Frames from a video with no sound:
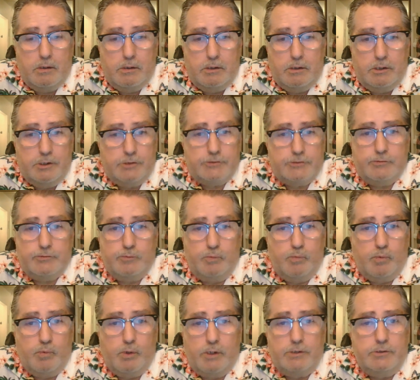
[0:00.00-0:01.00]
It's
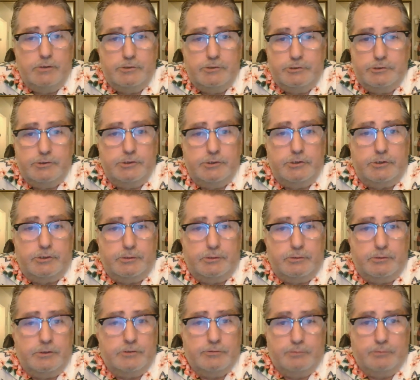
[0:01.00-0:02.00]
1G.
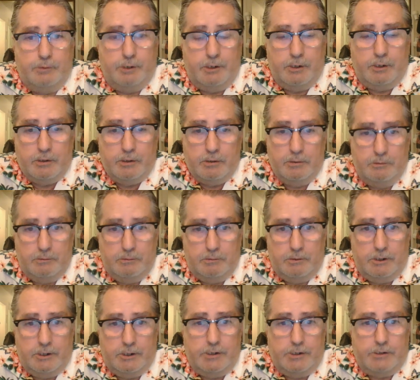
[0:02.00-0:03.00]
That's what
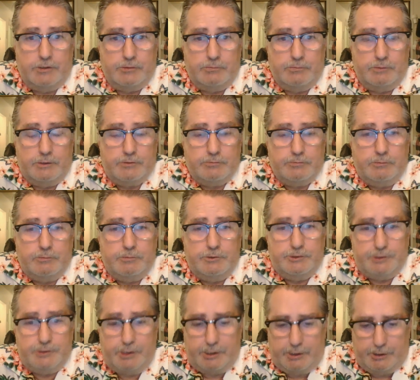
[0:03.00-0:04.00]
it is. That's what we
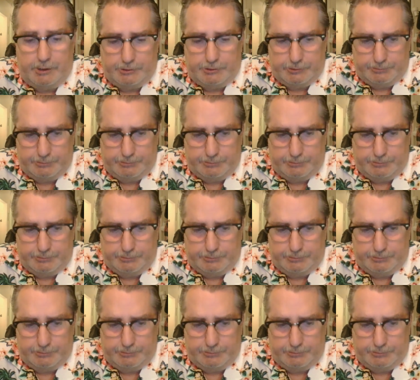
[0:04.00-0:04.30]
say it is.